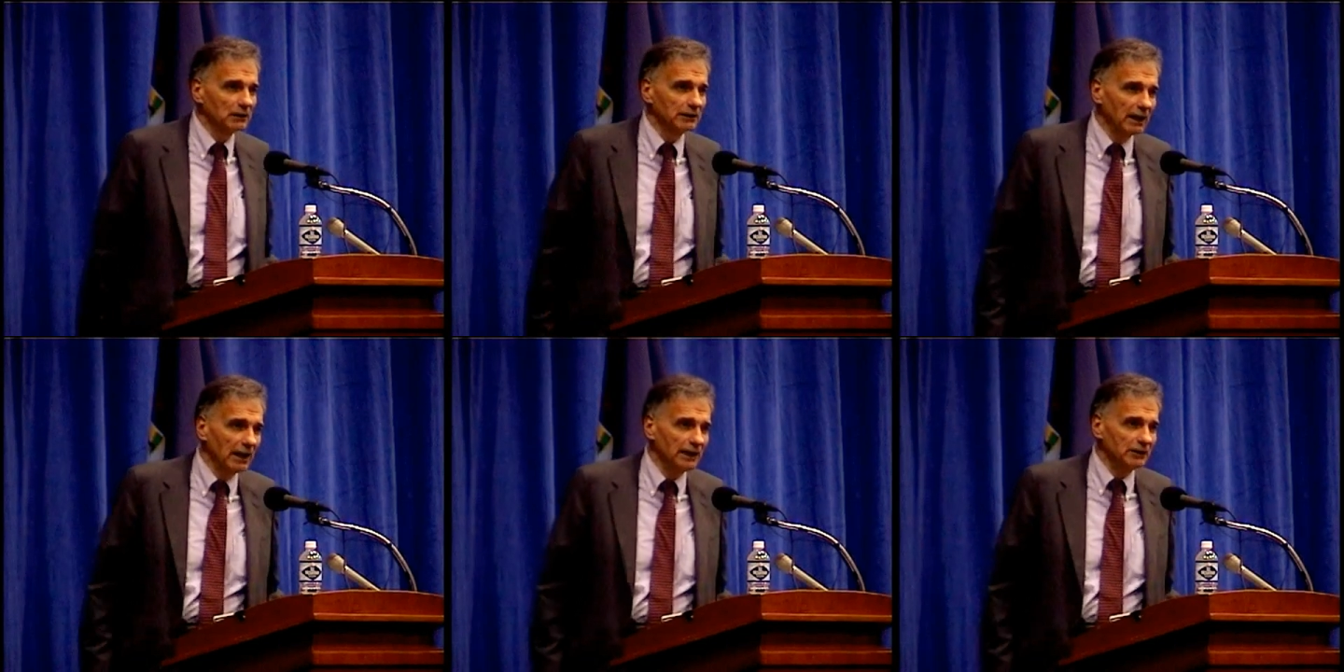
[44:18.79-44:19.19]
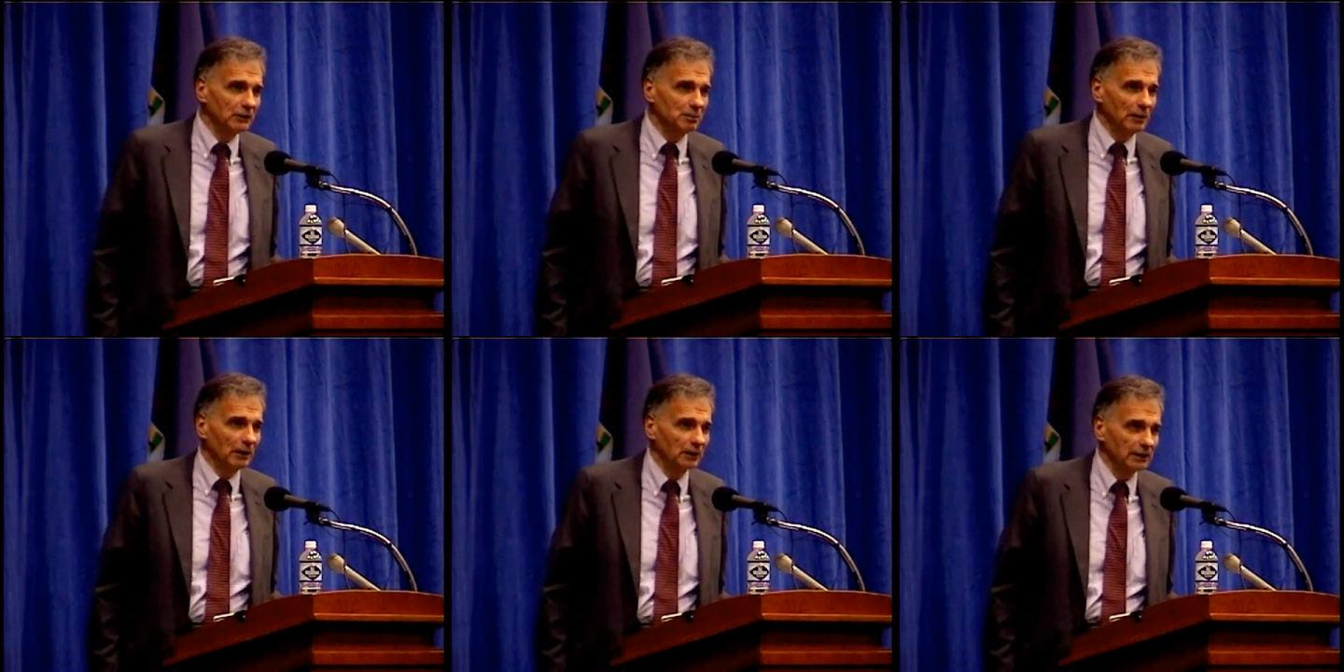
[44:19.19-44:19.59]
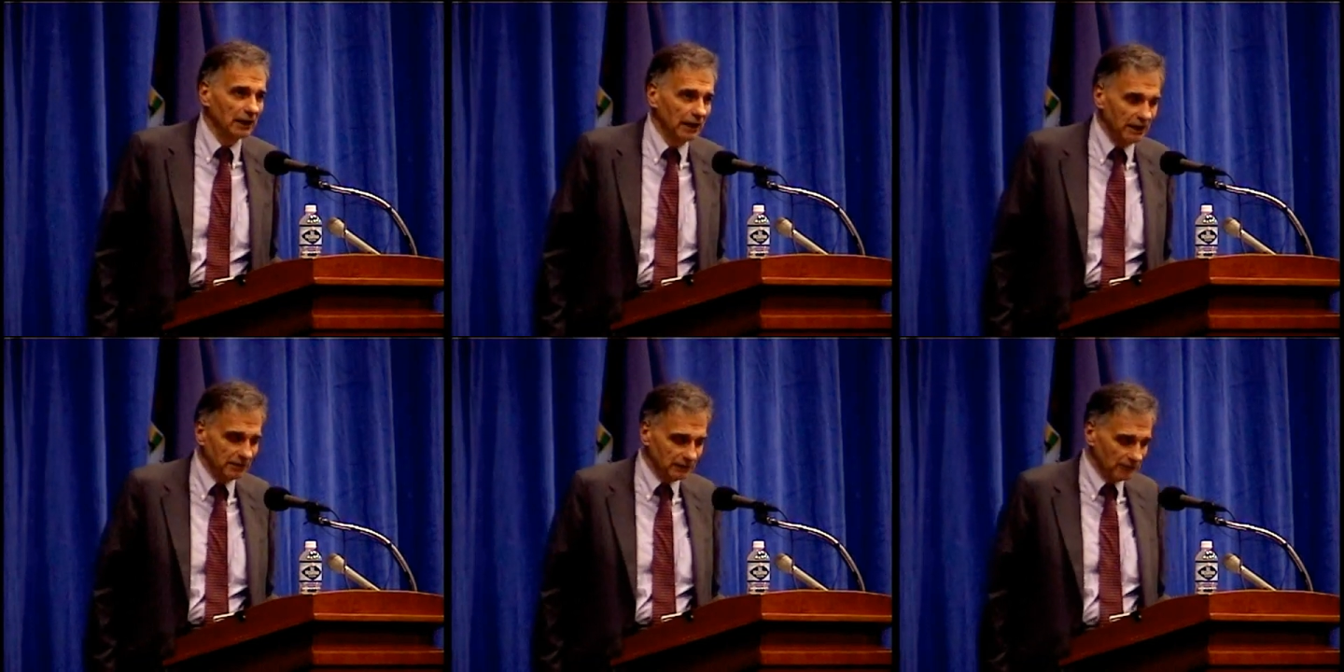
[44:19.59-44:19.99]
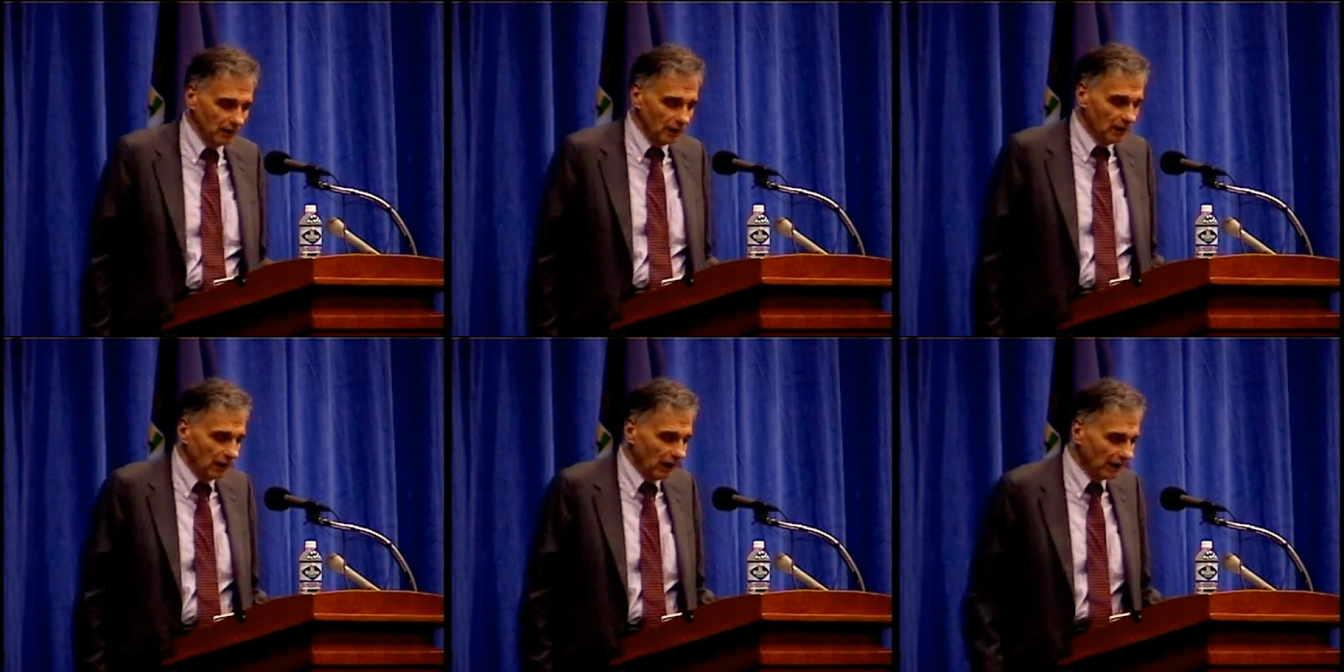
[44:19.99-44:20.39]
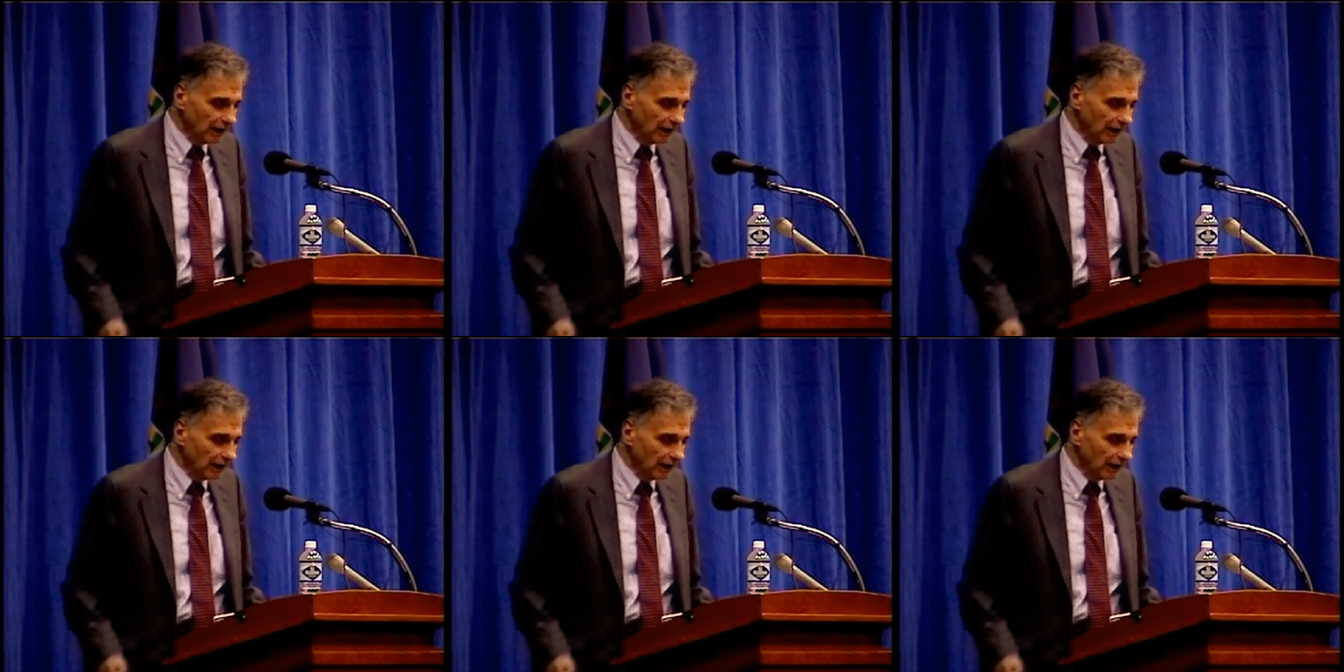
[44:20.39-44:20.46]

Bill Gates, Bill Gates?